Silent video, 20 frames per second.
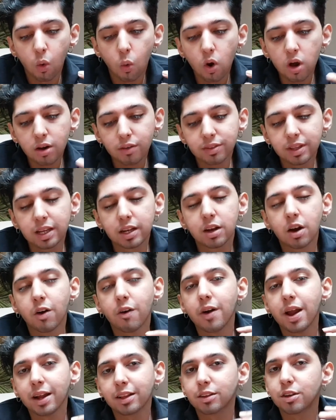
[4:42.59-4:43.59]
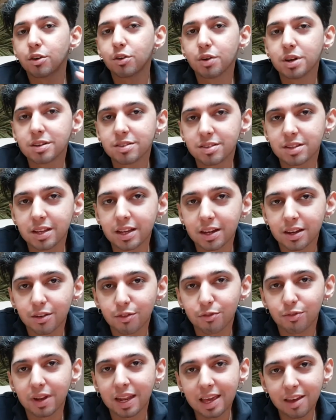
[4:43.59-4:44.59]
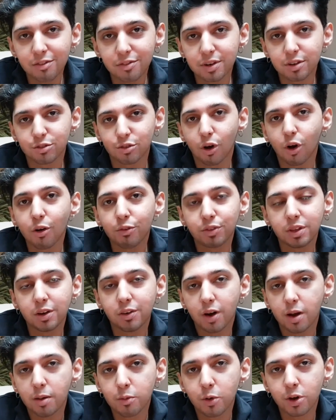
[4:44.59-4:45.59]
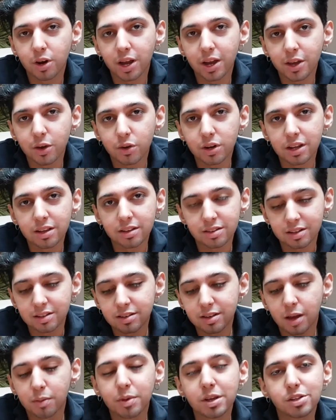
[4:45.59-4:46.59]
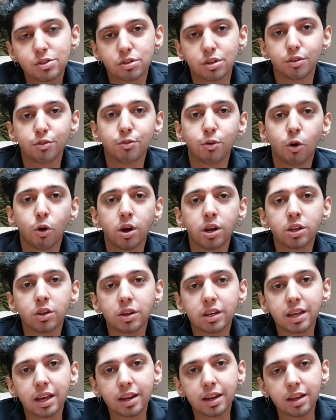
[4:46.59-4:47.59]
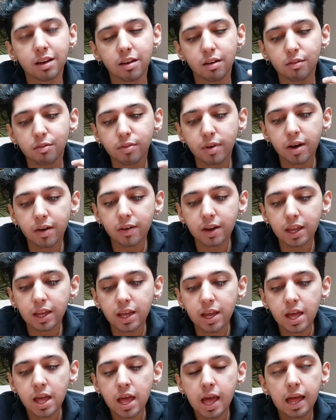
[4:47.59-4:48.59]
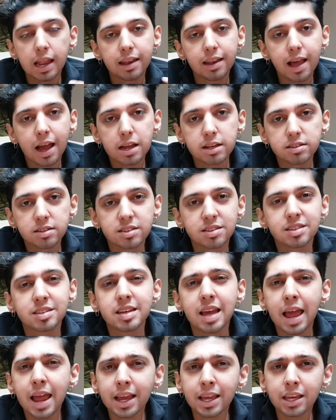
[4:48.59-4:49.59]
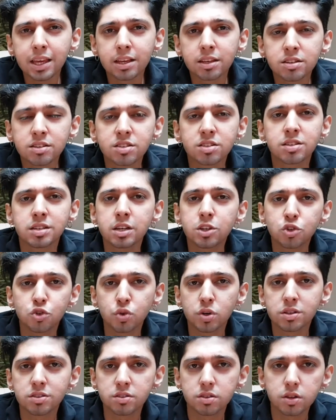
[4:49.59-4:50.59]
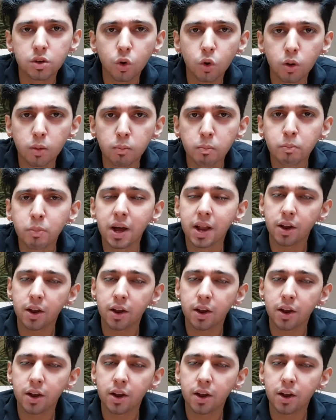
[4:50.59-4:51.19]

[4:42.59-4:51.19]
one of the characteristic flavors of the Ramon Allones is coming to the fore, and you're getting a very nice tangy citrus note,